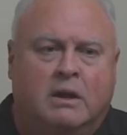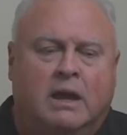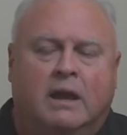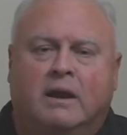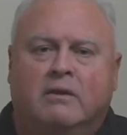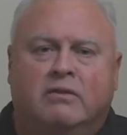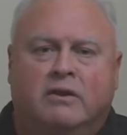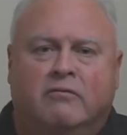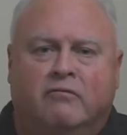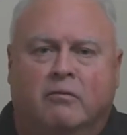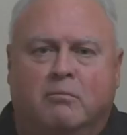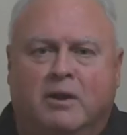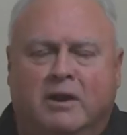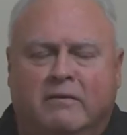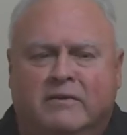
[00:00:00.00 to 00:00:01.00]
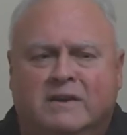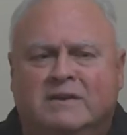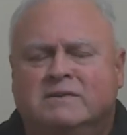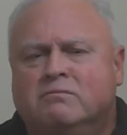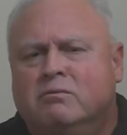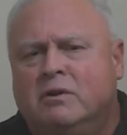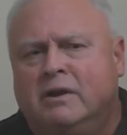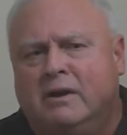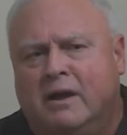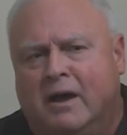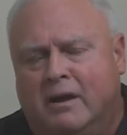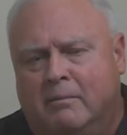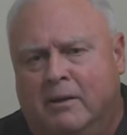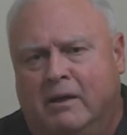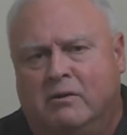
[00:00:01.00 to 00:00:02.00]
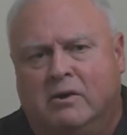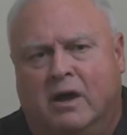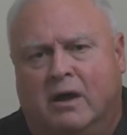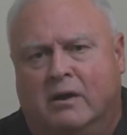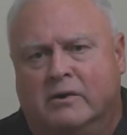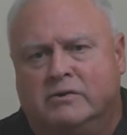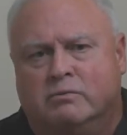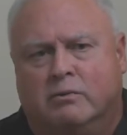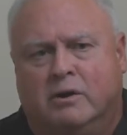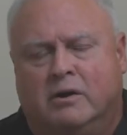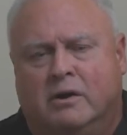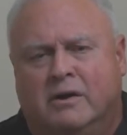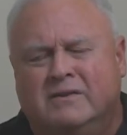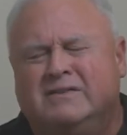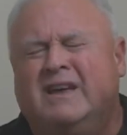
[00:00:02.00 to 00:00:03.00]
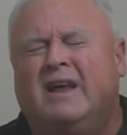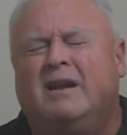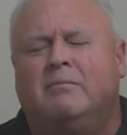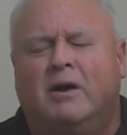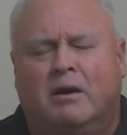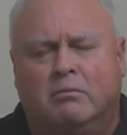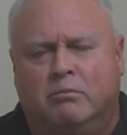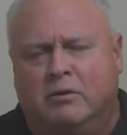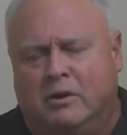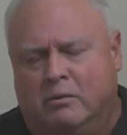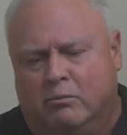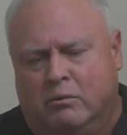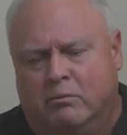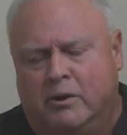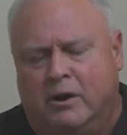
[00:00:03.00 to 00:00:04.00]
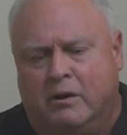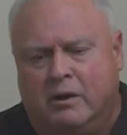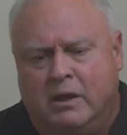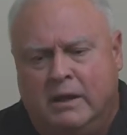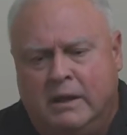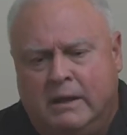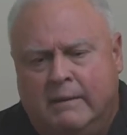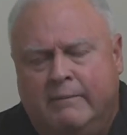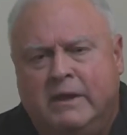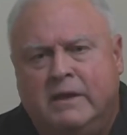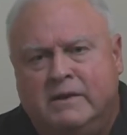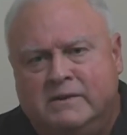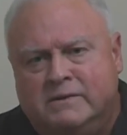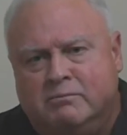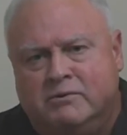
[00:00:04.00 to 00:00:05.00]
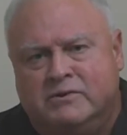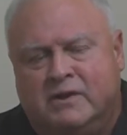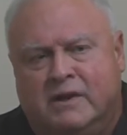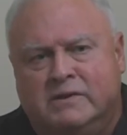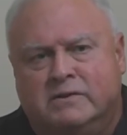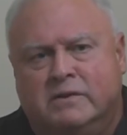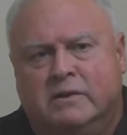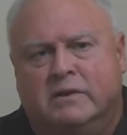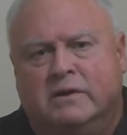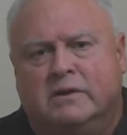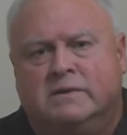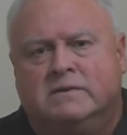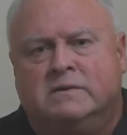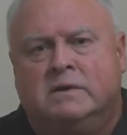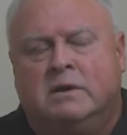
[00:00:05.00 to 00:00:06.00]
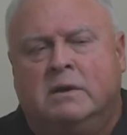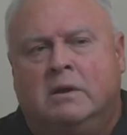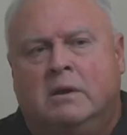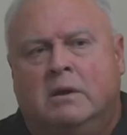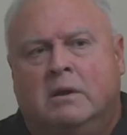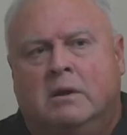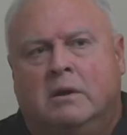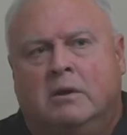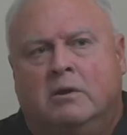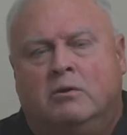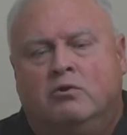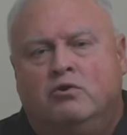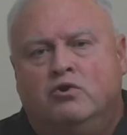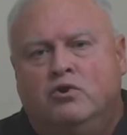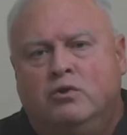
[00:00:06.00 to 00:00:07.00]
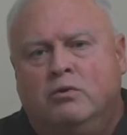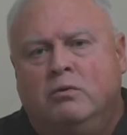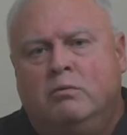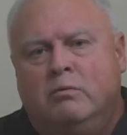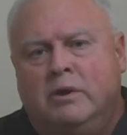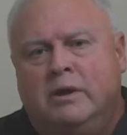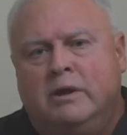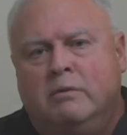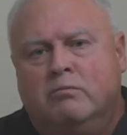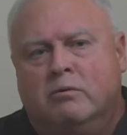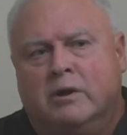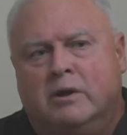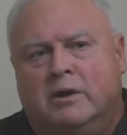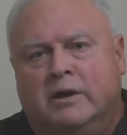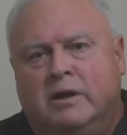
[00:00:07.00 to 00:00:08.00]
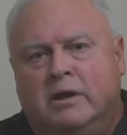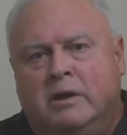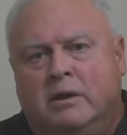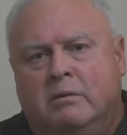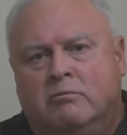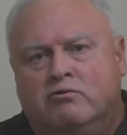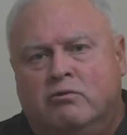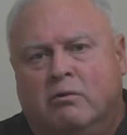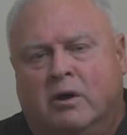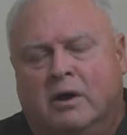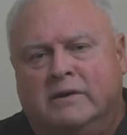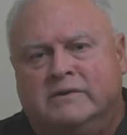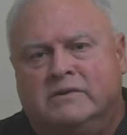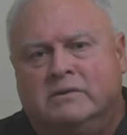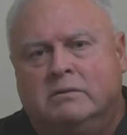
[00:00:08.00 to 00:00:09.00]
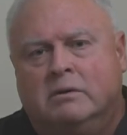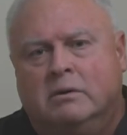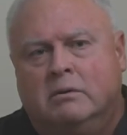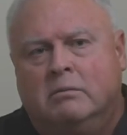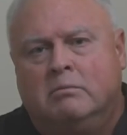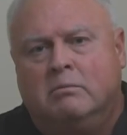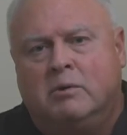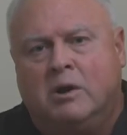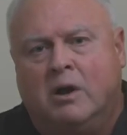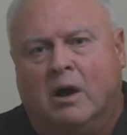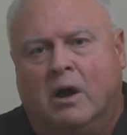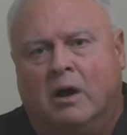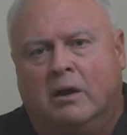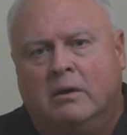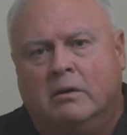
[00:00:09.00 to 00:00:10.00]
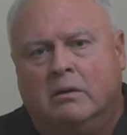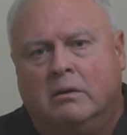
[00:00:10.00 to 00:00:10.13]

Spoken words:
and I think for many of us, it's really not about dollars when it comes. It's not about being prepared. It is precisely this. Do we really trust God?